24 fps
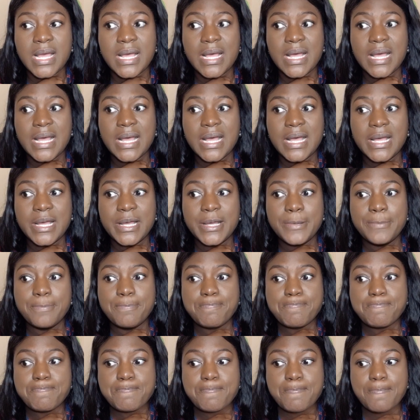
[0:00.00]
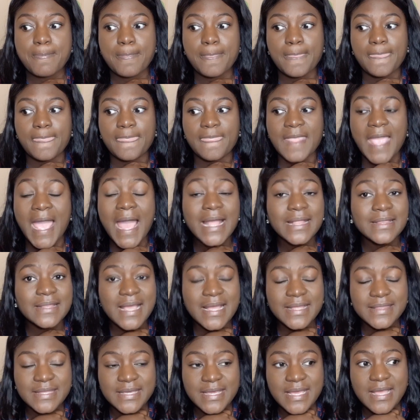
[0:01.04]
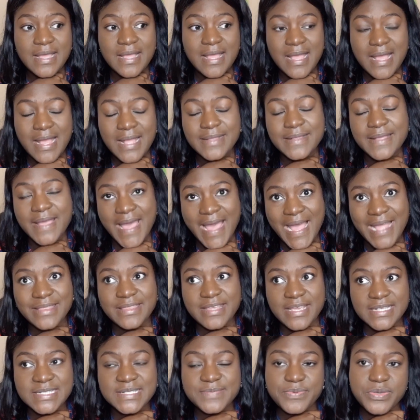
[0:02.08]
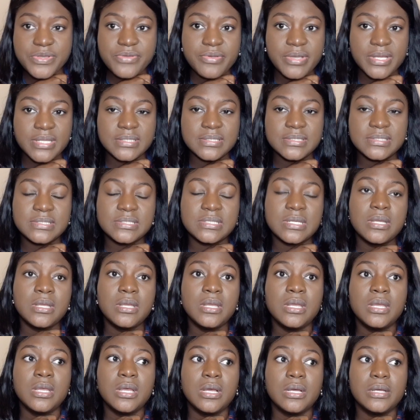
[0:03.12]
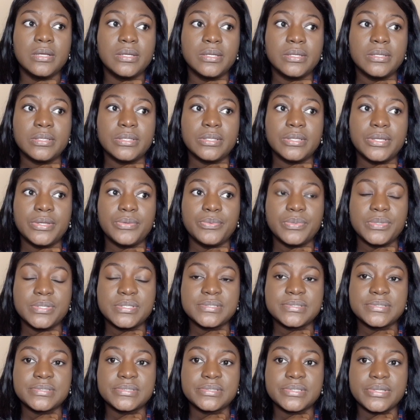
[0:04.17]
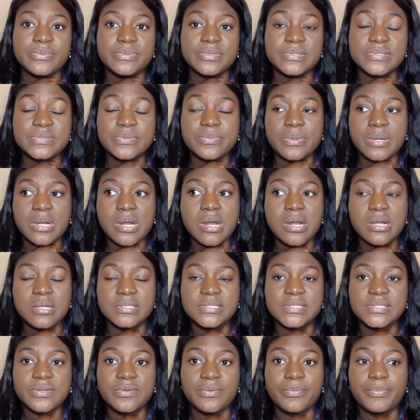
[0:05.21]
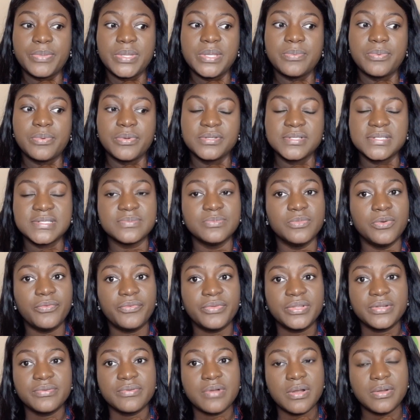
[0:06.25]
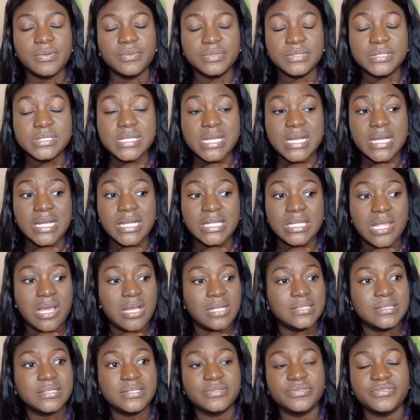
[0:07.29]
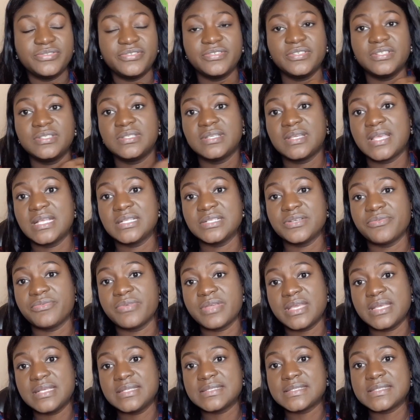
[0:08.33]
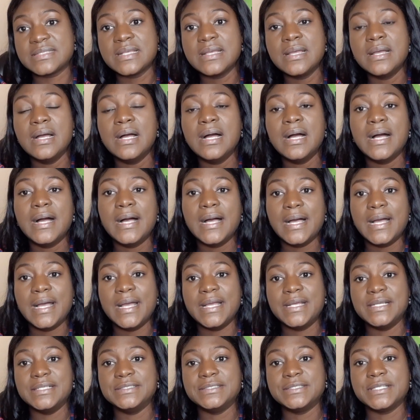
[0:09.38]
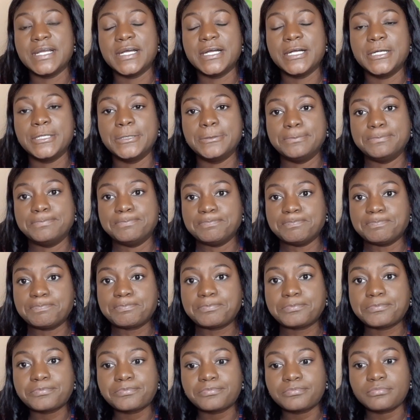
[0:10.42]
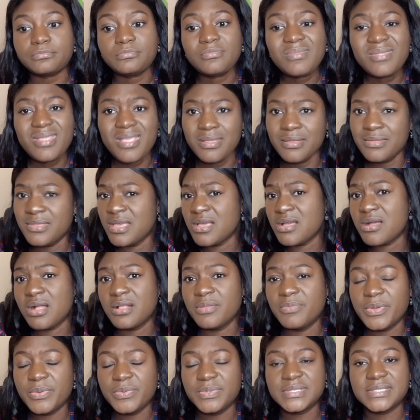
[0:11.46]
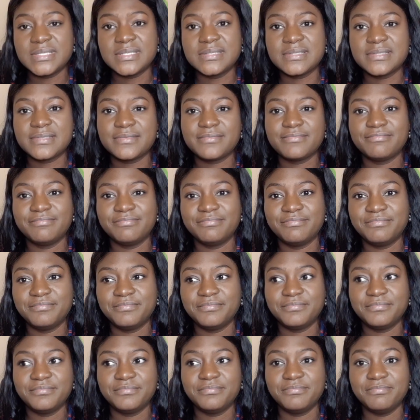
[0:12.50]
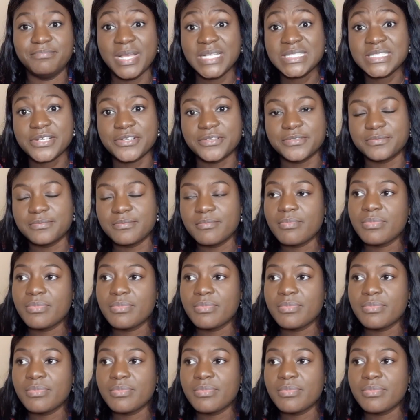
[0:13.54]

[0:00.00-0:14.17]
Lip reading: and had the experience, it was super hard. So people were just moving around a lot to get a raise, and the economy was just better.